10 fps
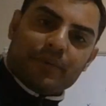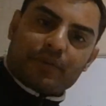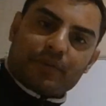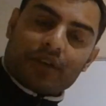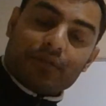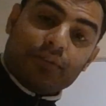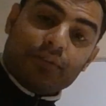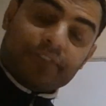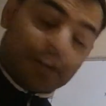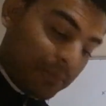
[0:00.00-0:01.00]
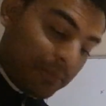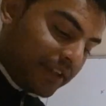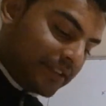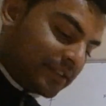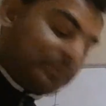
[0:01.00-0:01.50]
got all of our
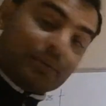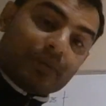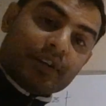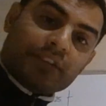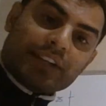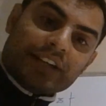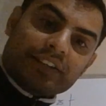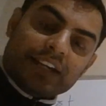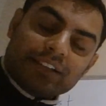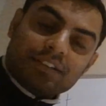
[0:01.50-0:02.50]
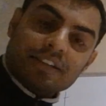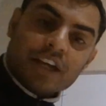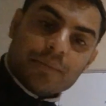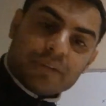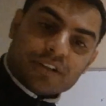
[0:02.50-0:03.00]
points, but we're not done yet
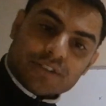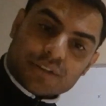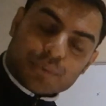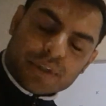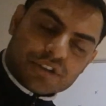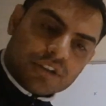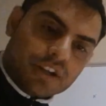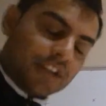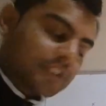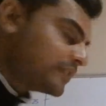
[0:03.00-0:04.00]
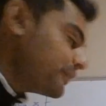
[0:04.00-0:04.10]
because this question asks